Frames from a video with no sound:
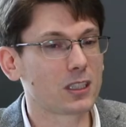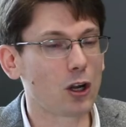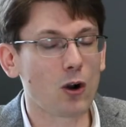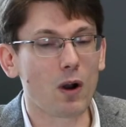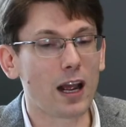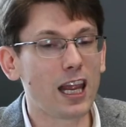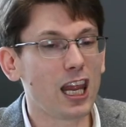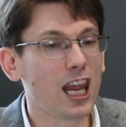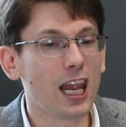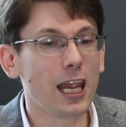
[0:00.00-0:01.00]
you know,
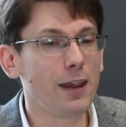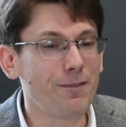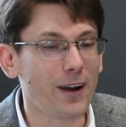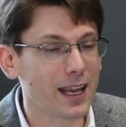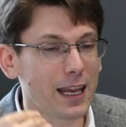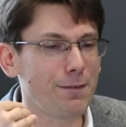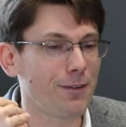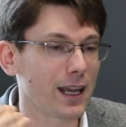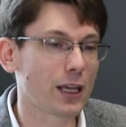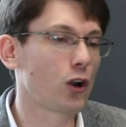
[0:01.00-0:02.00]
if
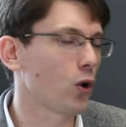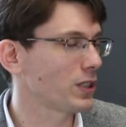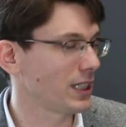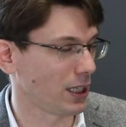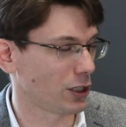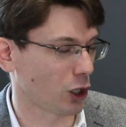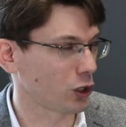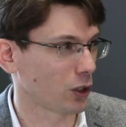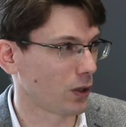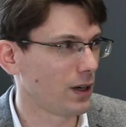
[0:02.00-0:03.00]
I go see a
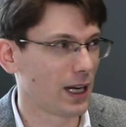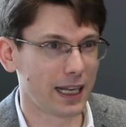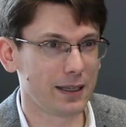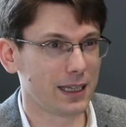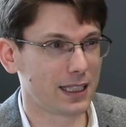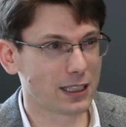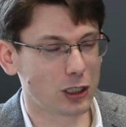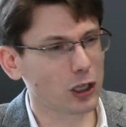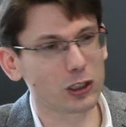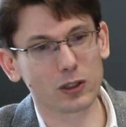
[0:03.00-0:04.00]
doctor and this
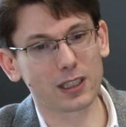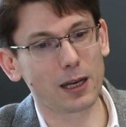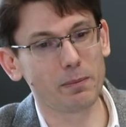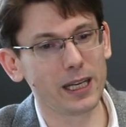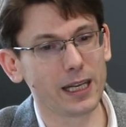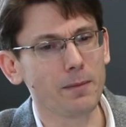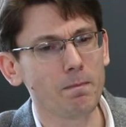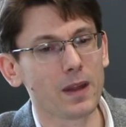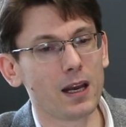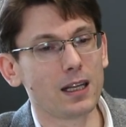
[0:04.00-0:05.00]
doctor tell me
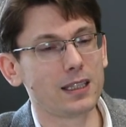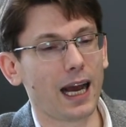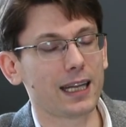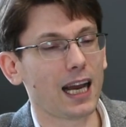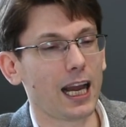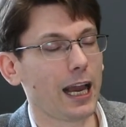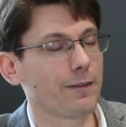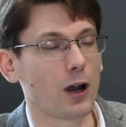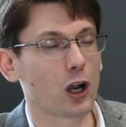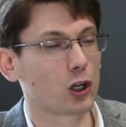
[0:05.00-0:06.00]
that I
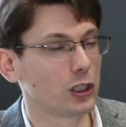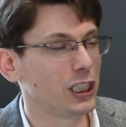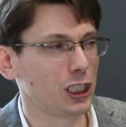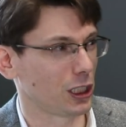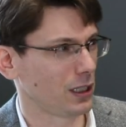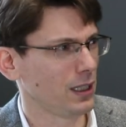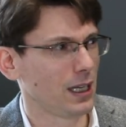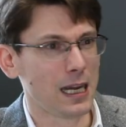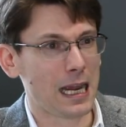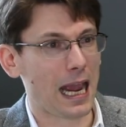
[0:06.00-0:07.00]
have a condition
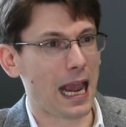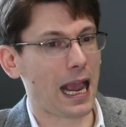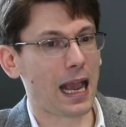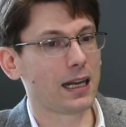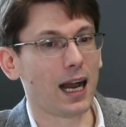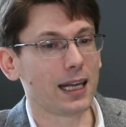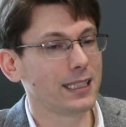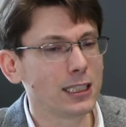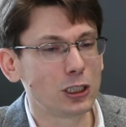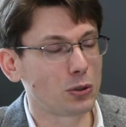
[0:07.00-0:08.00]
and I
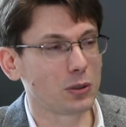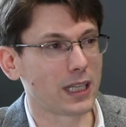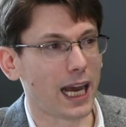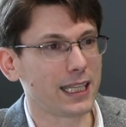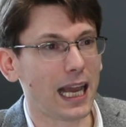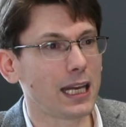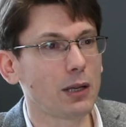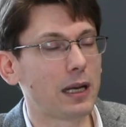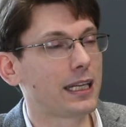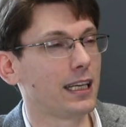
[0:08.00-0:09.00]
need to do that,
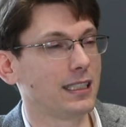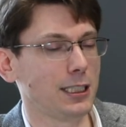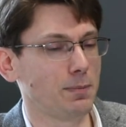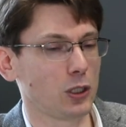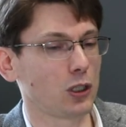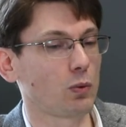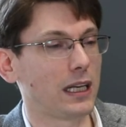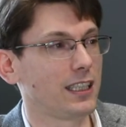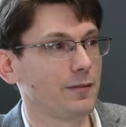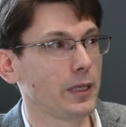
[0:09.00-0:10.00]
and this person will
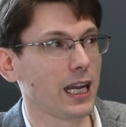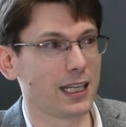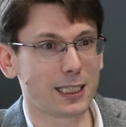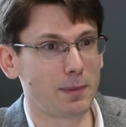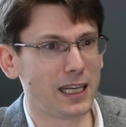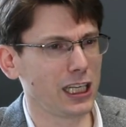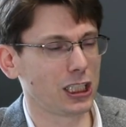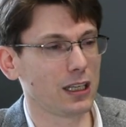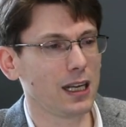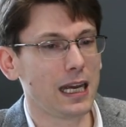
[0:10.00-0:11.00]
give me an
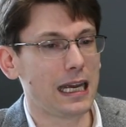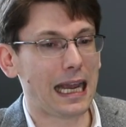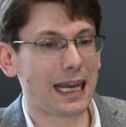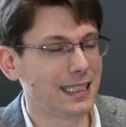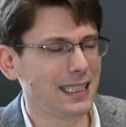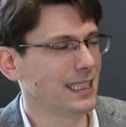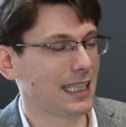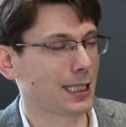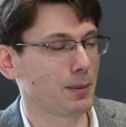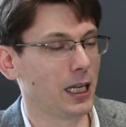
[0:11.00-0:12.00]
explanation, and this
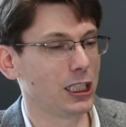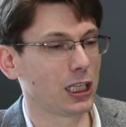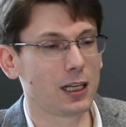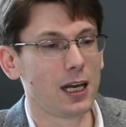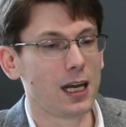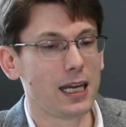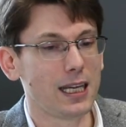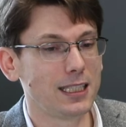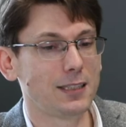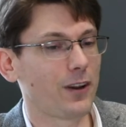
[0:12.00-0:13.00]
explanation
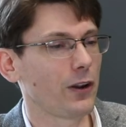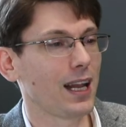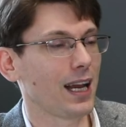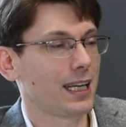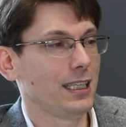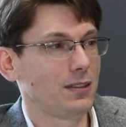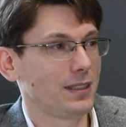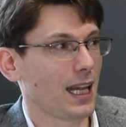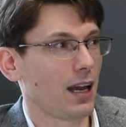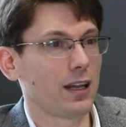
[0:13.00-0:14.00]
is very likely to
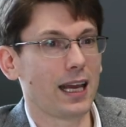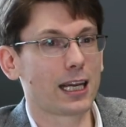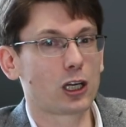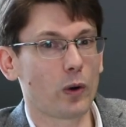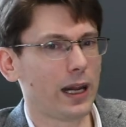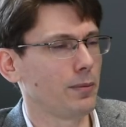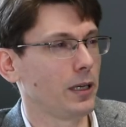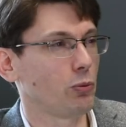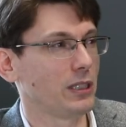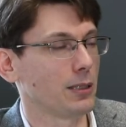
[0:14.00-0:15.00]
sound
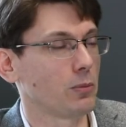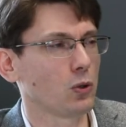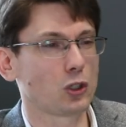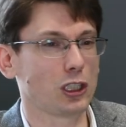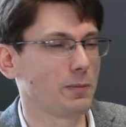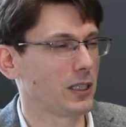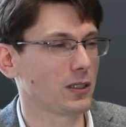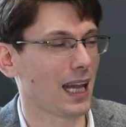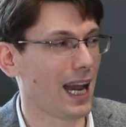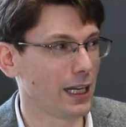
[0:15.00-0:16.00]
incredibly reasonable just
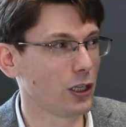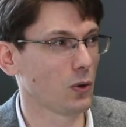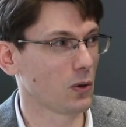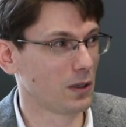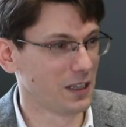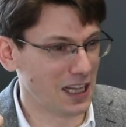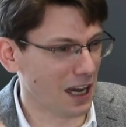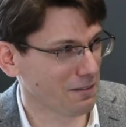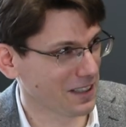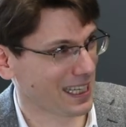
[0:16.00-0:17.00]
because I know
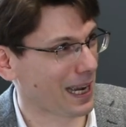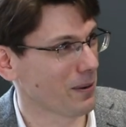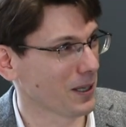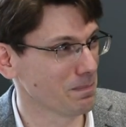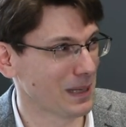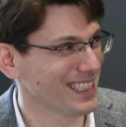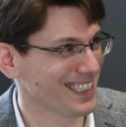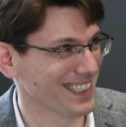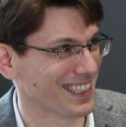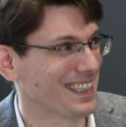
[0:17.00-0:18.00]
nothing about
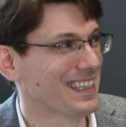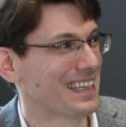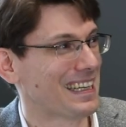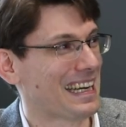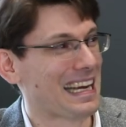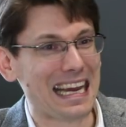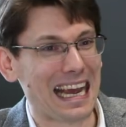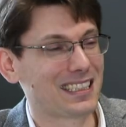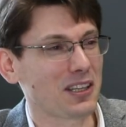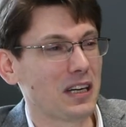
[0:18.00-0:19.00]
medicine.
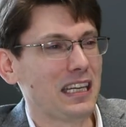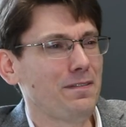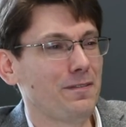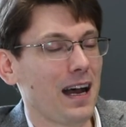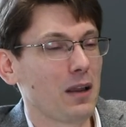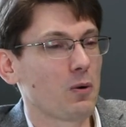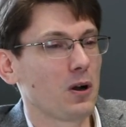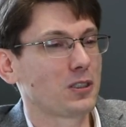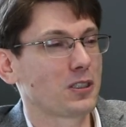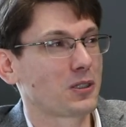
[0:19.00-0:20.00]
And so if I
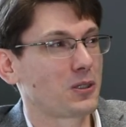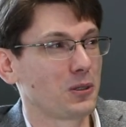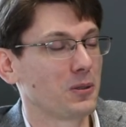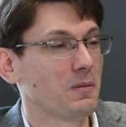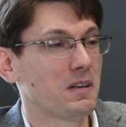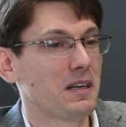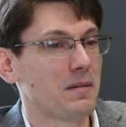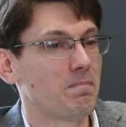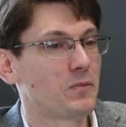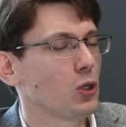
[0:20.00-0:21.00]
want to
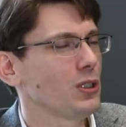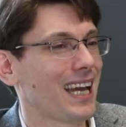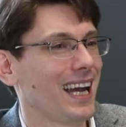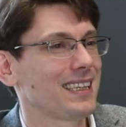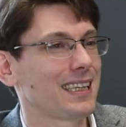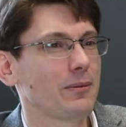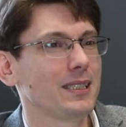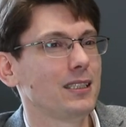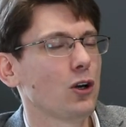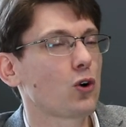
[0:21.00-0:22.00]
do that, there
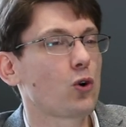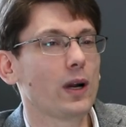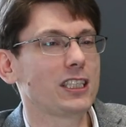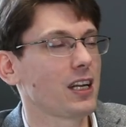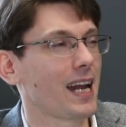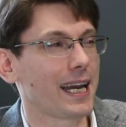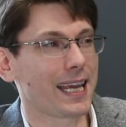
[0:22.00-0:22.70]
is no question I